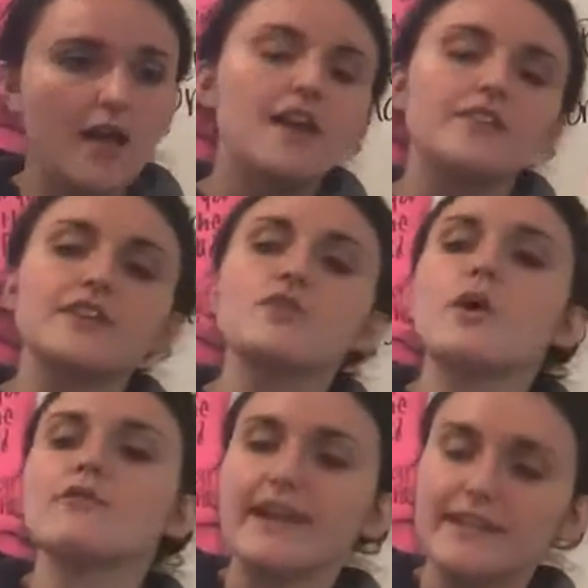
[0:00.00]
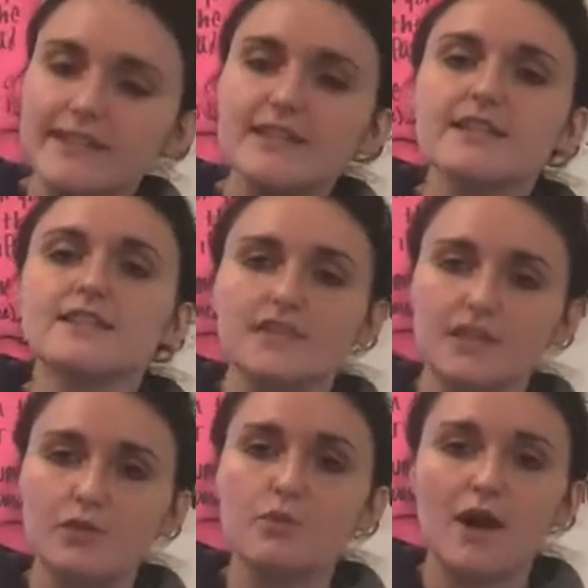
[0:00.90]
then you are ready to
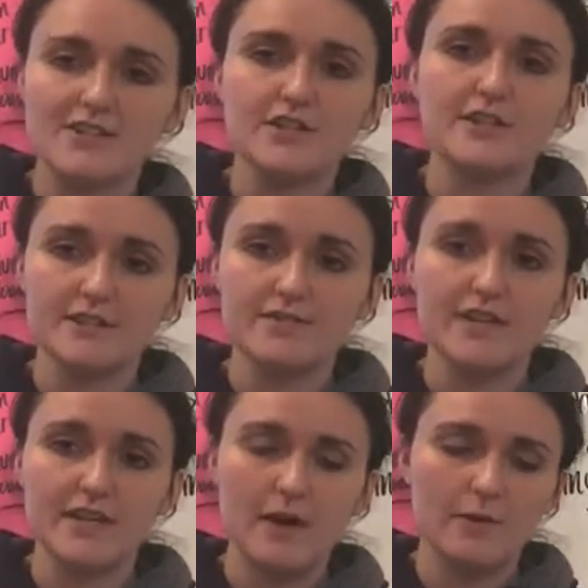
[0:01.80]
continue watching this video.